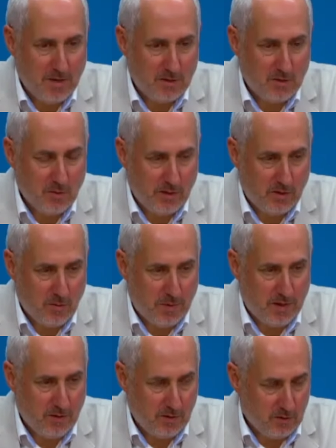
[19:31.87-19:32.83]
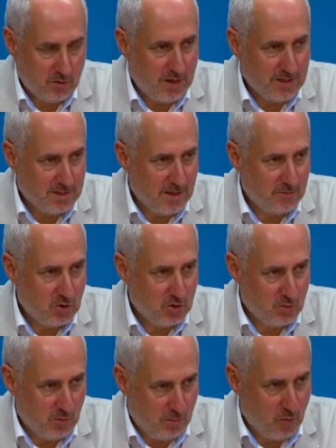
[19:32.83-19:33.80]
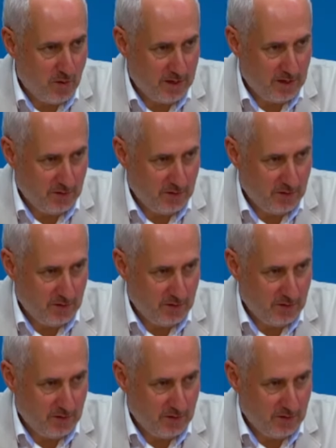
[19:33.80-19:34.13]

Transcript: not doing compare and contrast. I'm just reporting